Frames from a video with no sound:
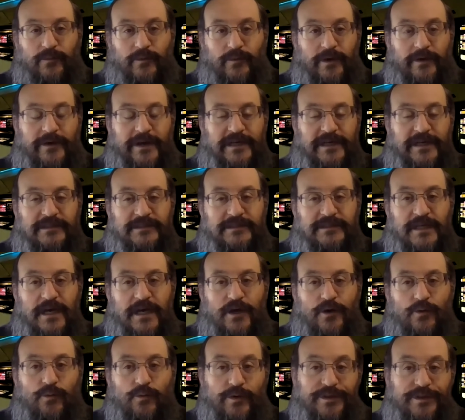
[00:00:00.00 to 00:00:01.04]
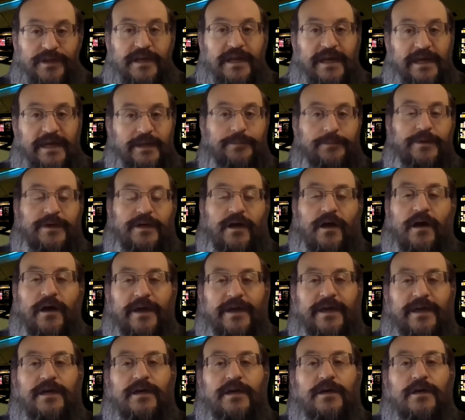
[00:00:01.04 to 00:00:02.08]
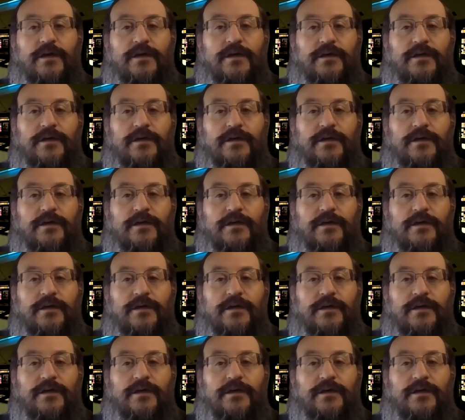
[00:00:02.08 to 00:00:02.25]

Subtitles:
Whereas with an API,